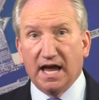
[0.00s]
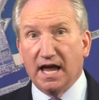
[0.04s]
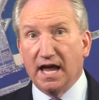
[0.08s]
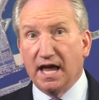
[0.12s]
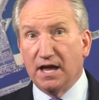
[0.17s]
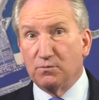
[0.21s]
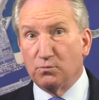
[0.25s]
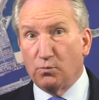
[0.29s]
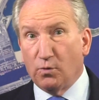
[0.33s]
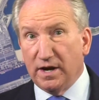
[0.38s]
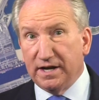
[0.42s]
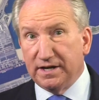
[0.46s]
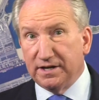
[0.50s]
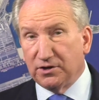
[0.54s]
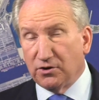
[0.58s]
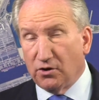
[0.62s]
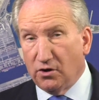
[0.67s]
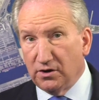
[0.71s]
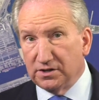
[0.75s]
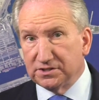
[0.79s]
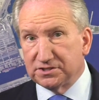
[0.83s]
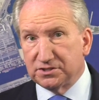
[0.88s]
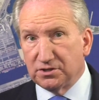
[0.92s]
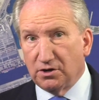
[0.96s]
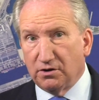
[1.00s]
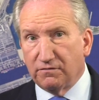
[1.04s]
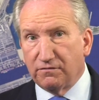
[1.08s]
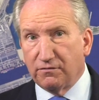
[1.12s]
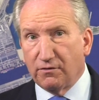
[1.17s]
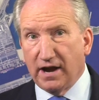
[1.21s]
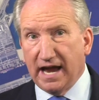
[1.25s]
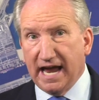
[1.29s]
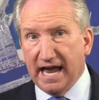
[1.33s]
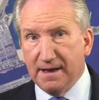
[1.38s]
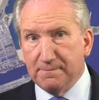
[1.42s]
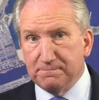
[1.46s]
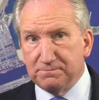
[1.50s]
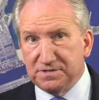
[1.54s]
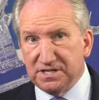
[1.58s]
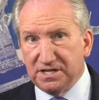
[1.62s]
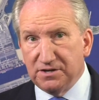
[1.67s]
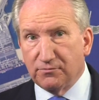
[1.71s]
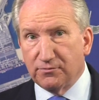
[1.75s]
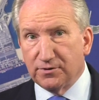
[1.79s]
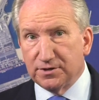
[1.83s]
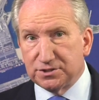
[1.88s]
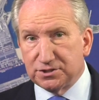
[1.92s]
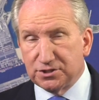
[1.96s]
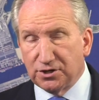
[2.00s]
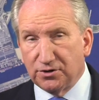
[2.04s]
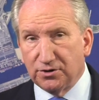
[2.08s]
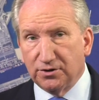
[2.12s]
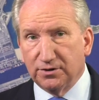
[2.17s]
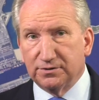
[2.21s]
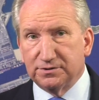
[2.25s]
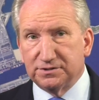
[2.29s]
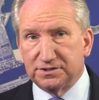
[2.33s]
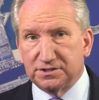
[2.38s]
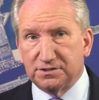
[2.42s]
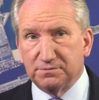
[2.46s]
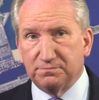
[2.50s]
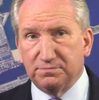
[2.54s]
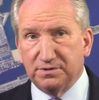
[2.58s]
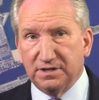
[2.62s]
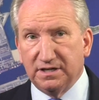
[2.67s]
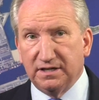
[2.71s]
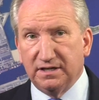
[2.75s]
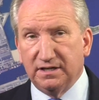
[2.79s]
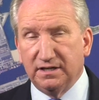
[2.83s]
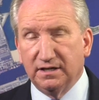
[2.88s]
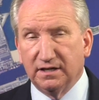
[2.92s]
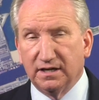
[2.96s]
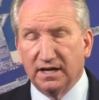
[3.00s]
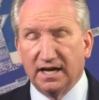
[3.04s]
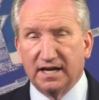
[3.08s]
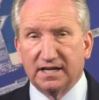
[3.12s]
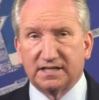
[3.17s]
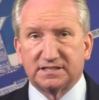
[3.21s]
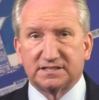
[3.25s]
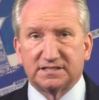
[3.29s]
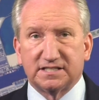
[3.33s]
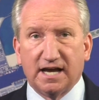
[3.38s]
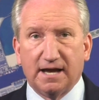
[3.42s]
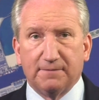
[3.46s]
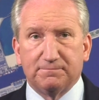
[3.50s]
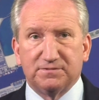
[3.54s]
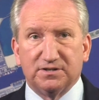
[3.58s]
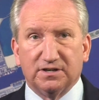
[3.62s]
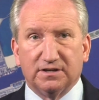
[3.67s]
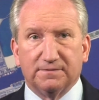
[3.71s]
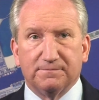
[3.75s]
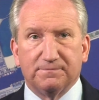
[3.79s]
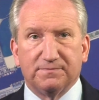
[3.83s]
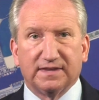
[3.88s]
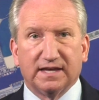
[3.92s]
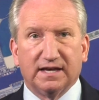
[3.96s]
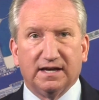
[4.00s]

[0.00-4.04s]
and waiting also for empty returns to be accepted.